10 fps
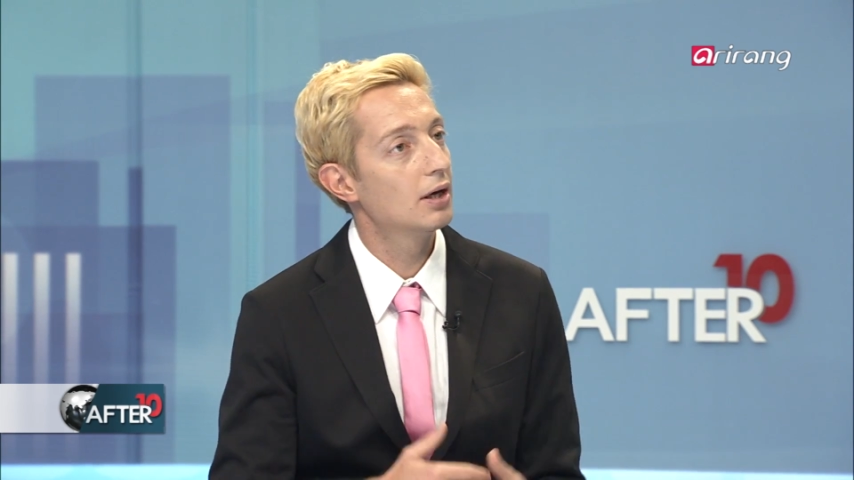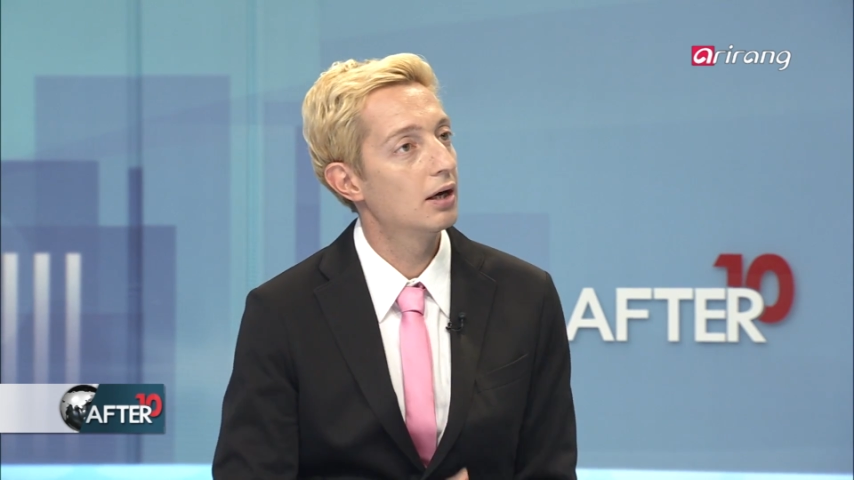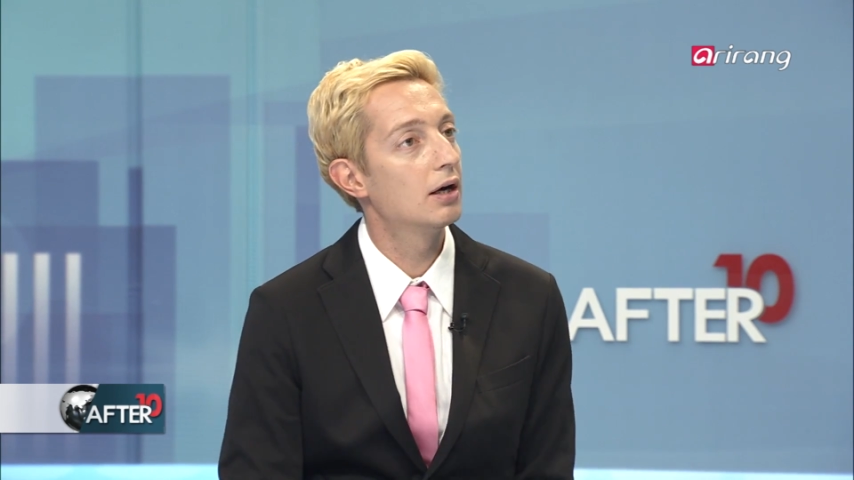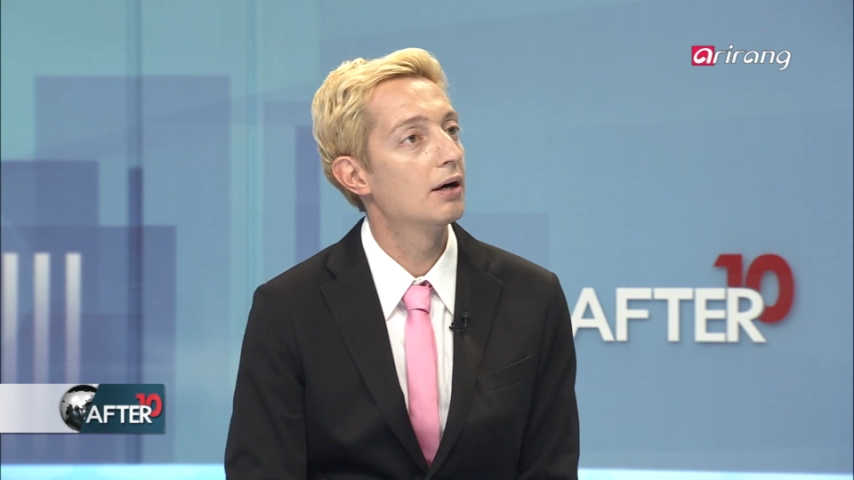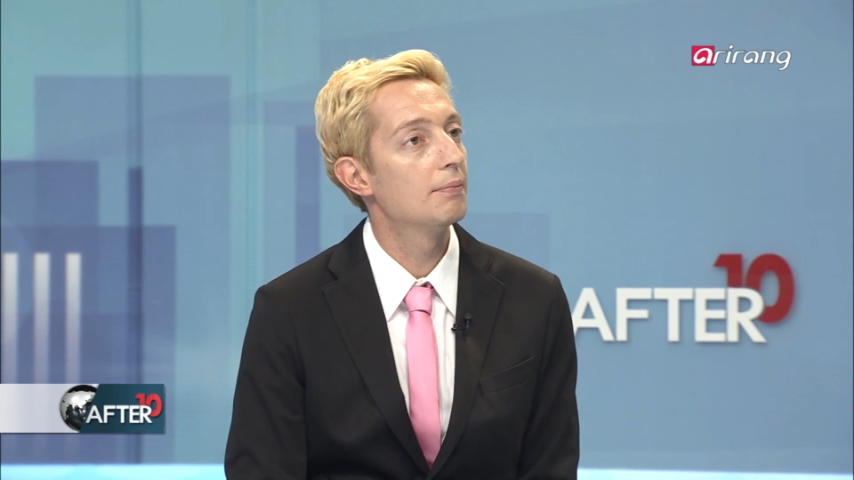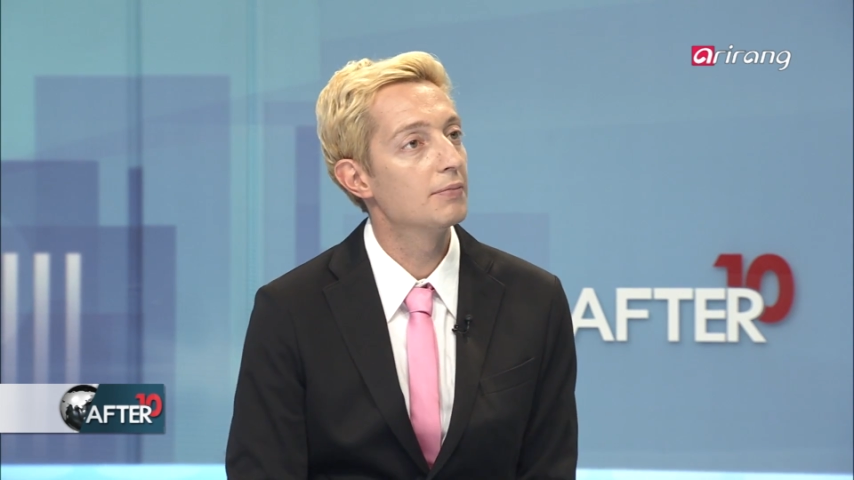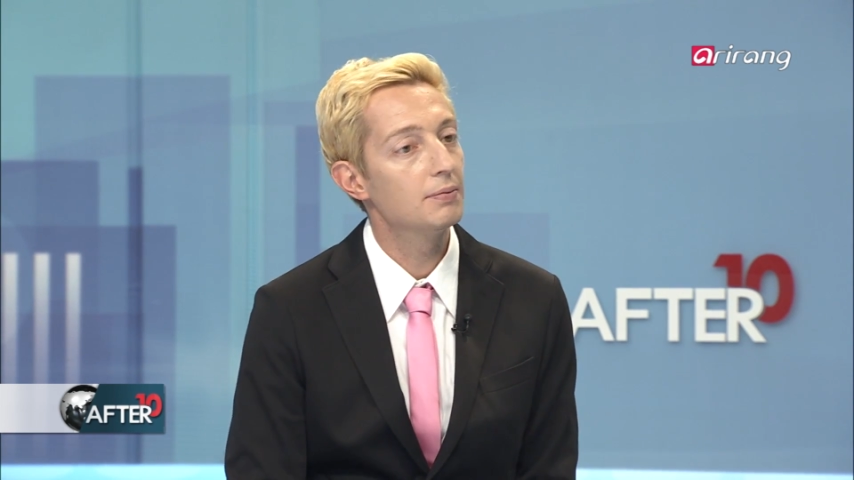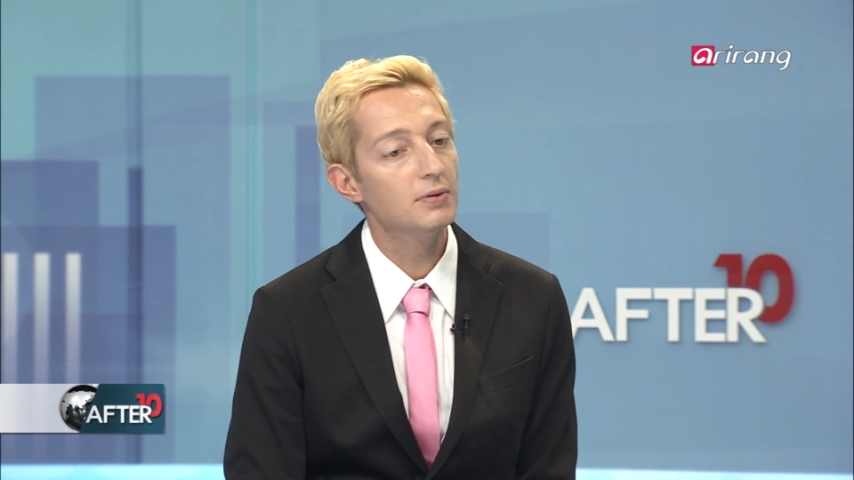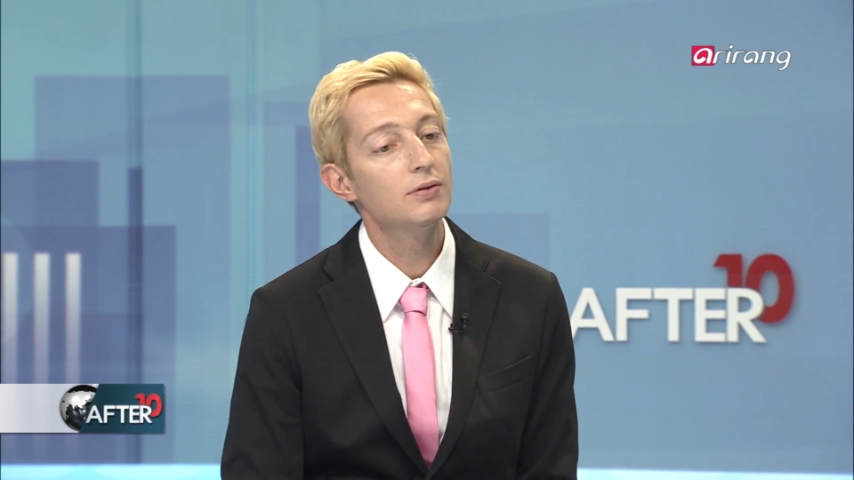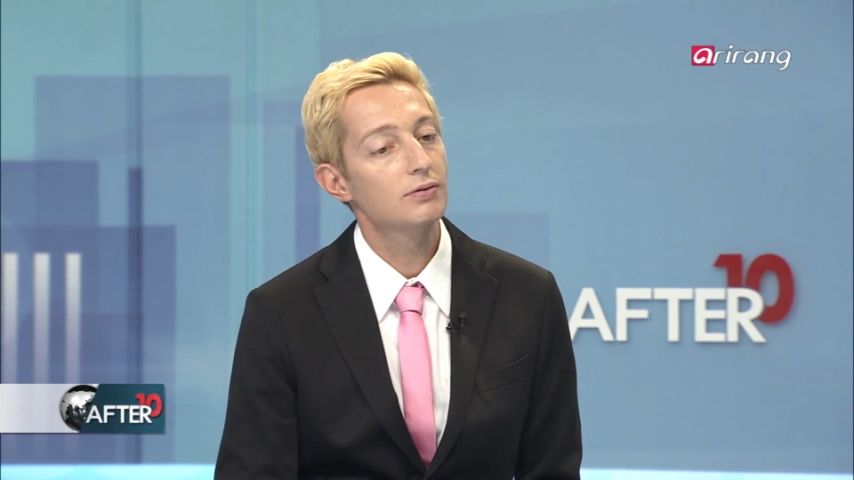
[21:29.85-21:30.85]
that
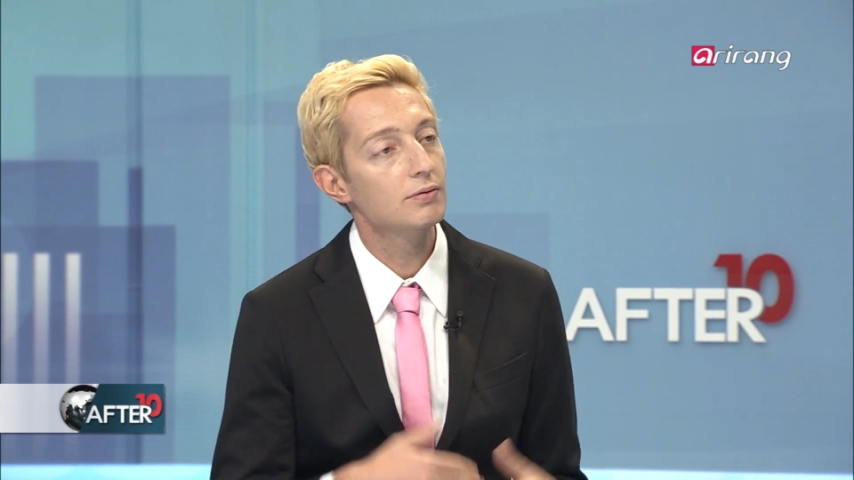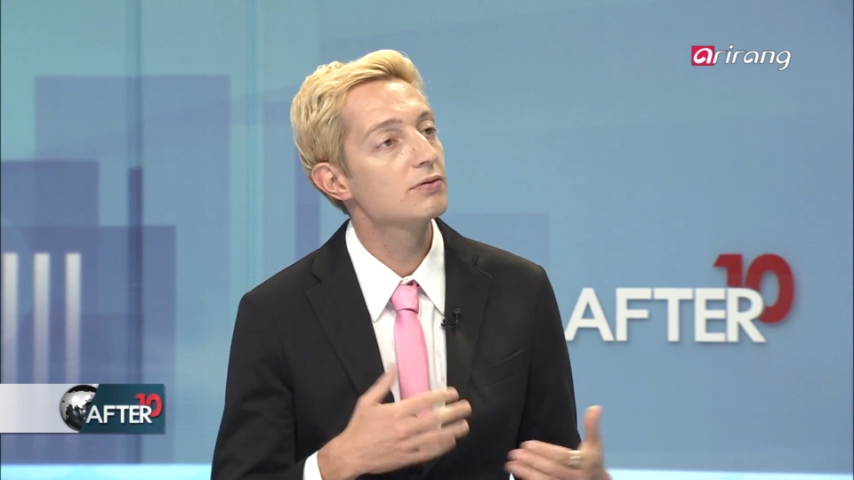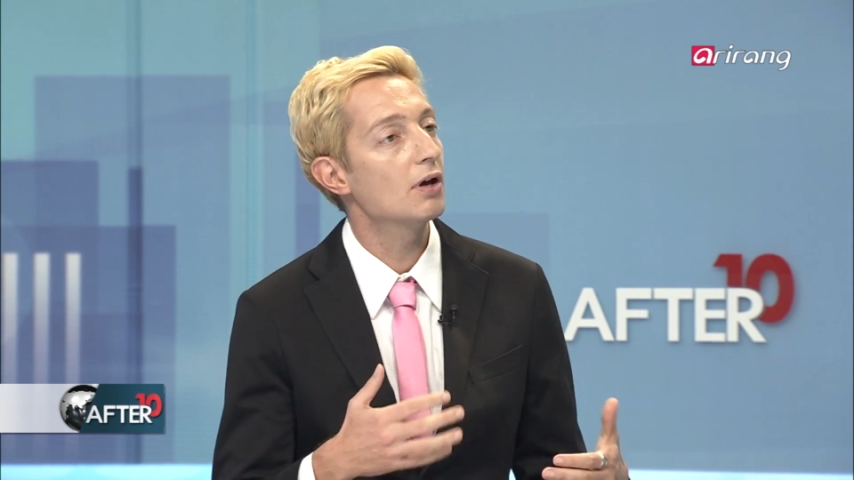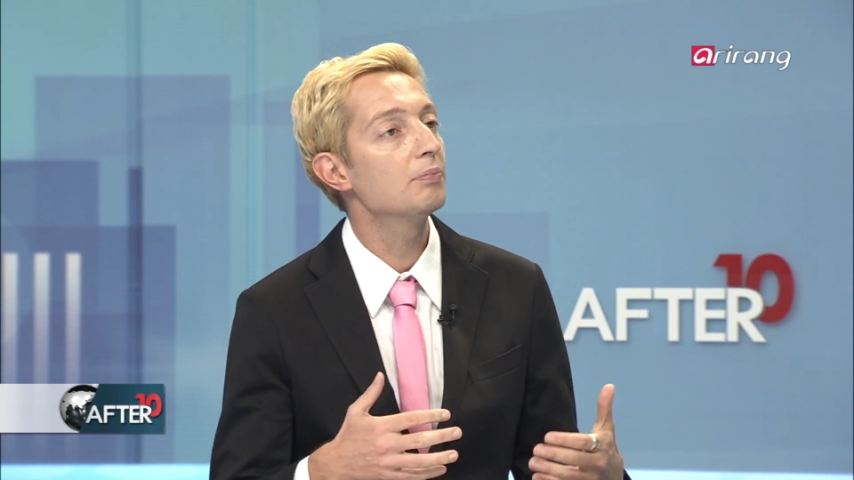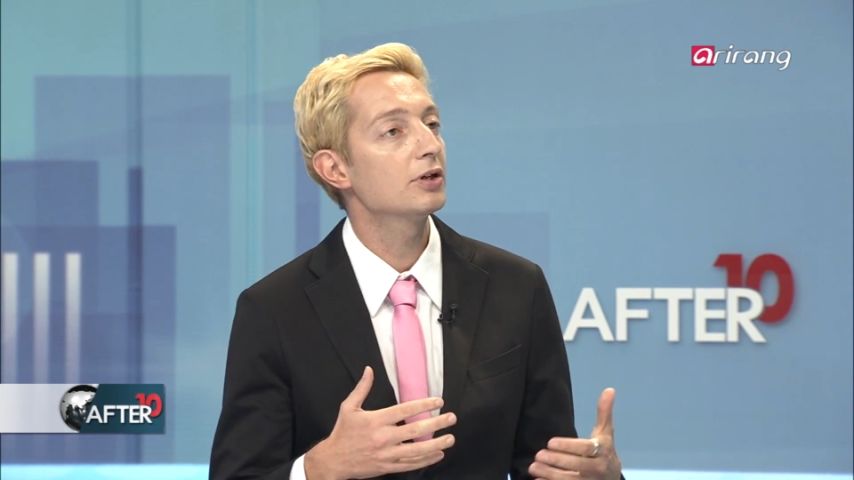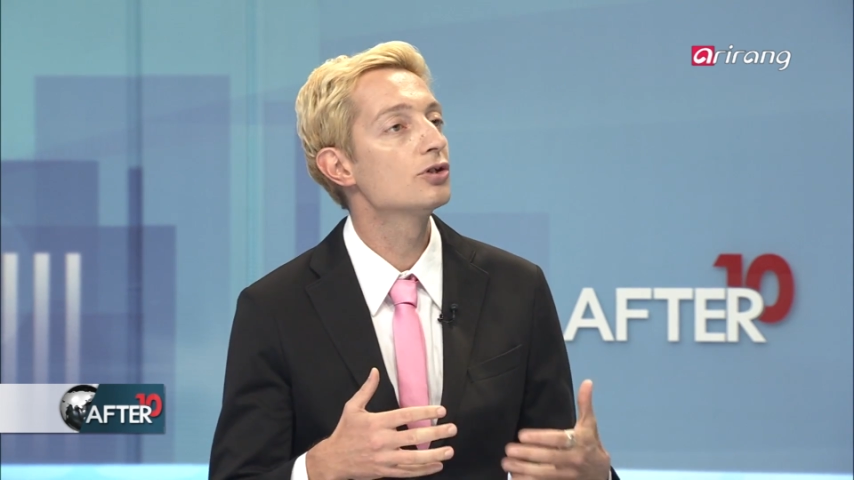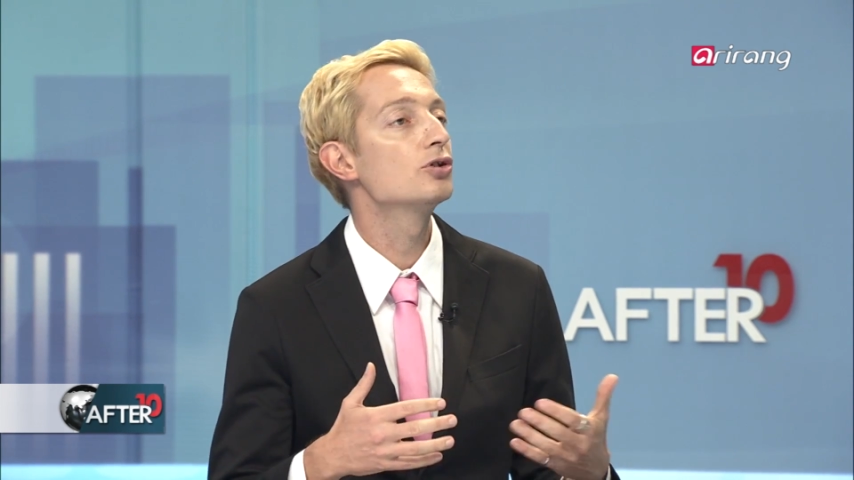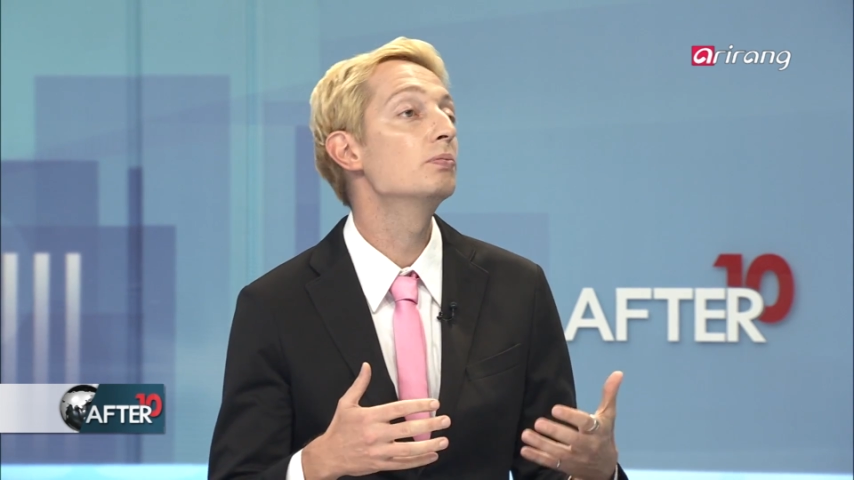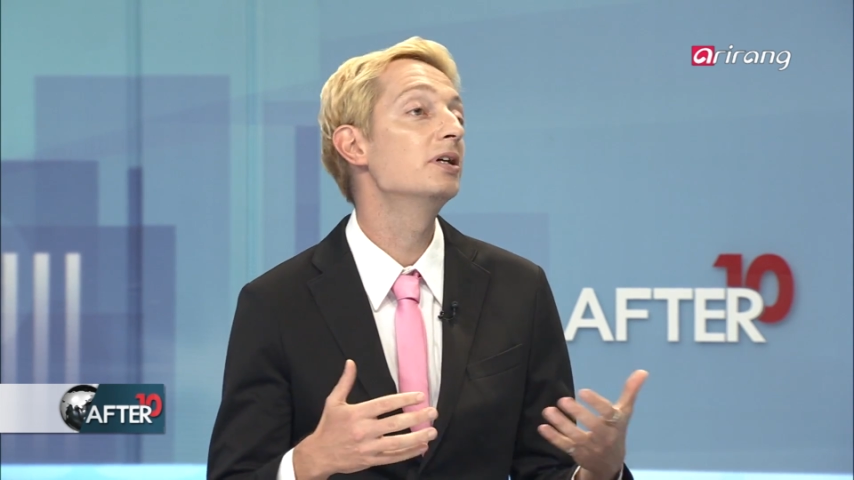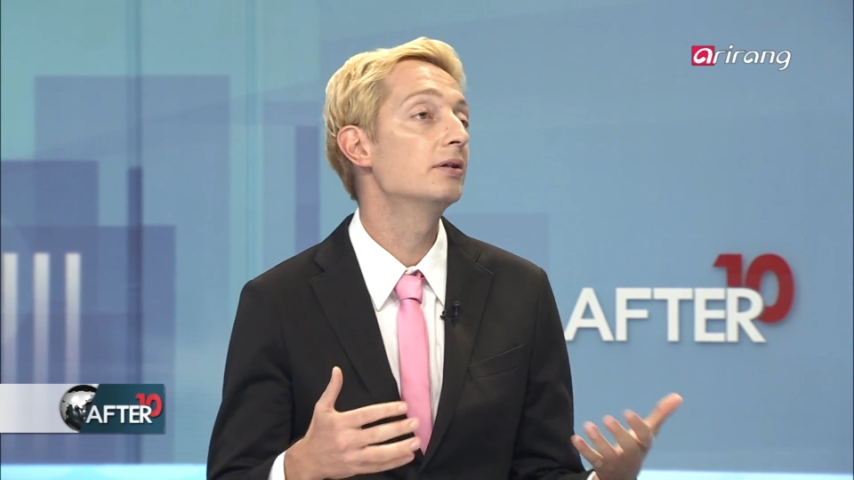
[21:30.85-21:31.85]
means something
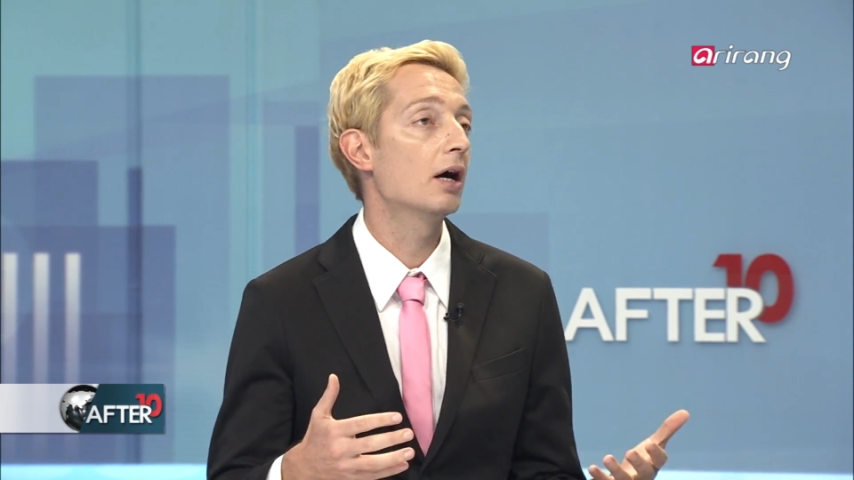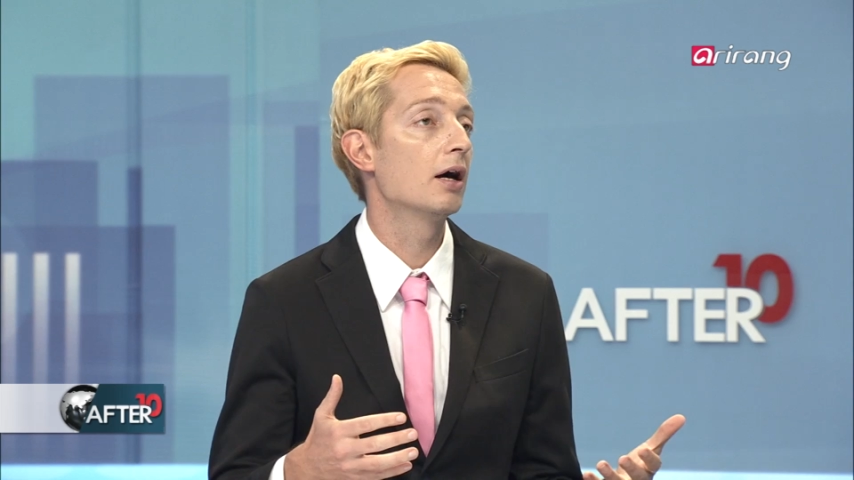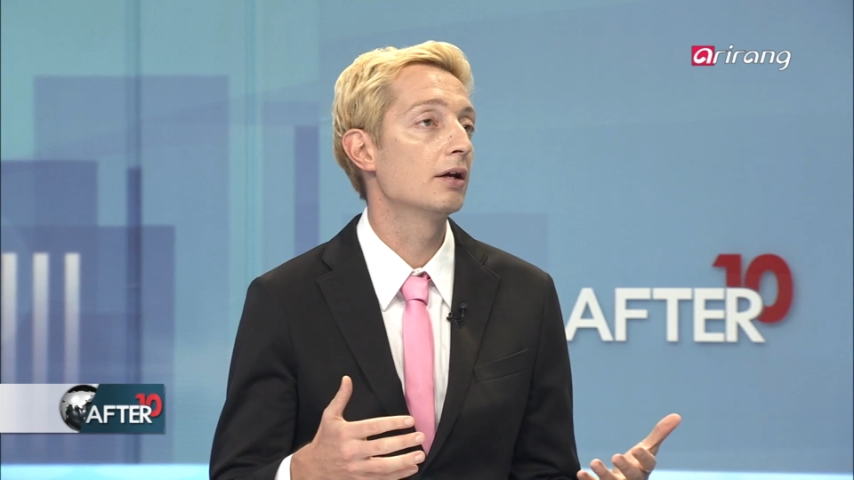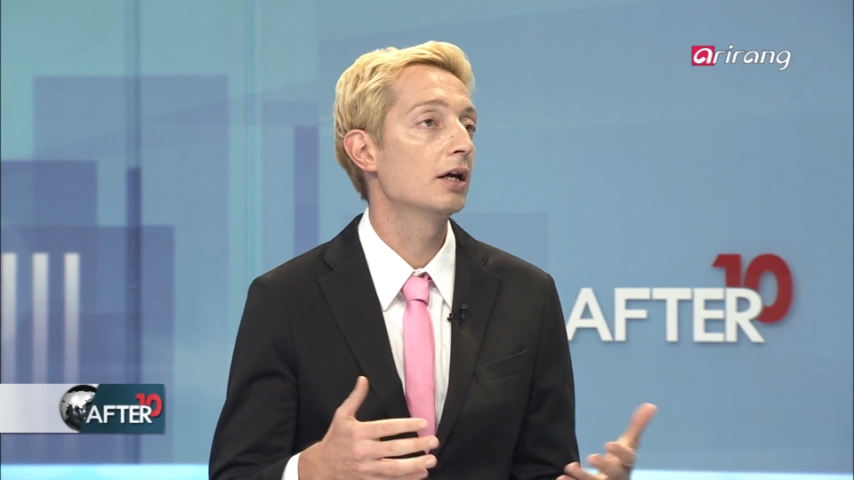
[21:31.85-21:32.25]
should be done